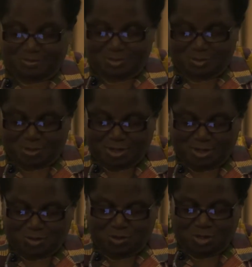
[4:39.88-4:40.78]
to make
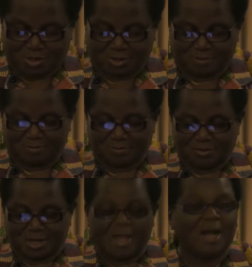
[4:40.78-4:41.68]
it work.
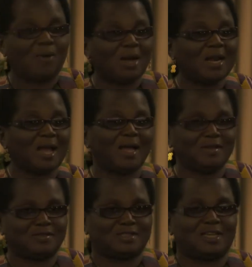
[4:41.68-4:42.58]
Our
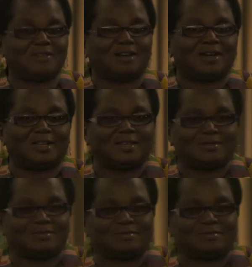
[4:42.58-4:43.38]
lives generally,